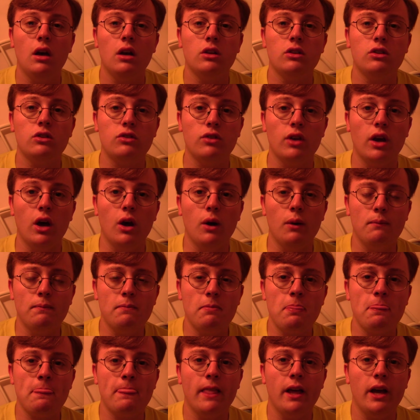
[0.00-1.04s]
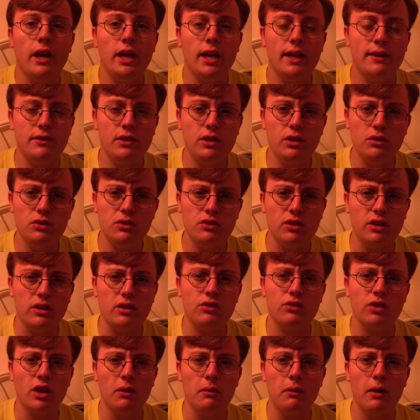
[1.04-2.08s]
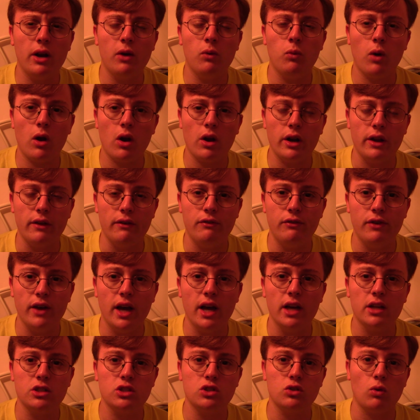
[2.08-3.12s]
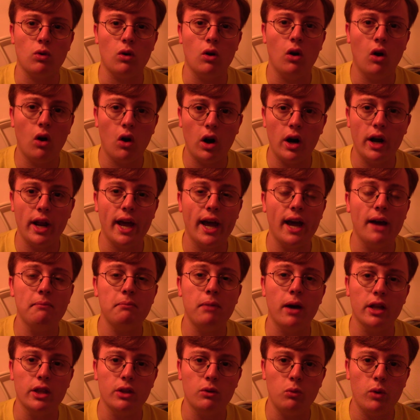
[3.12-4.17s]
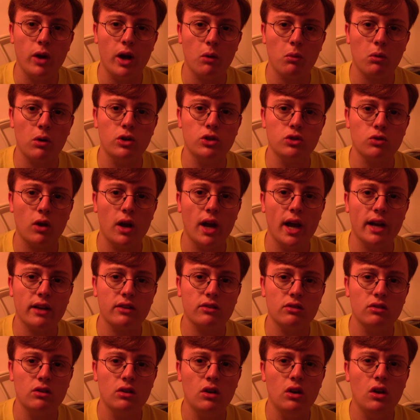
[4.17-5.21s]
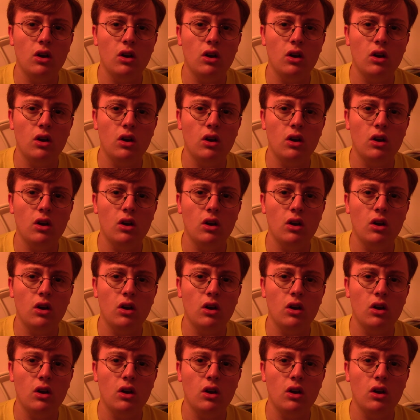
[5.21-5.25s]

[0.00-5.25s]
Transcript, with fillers: So, if you see somebody wearing a vest or a hard hat by the railroad tracks,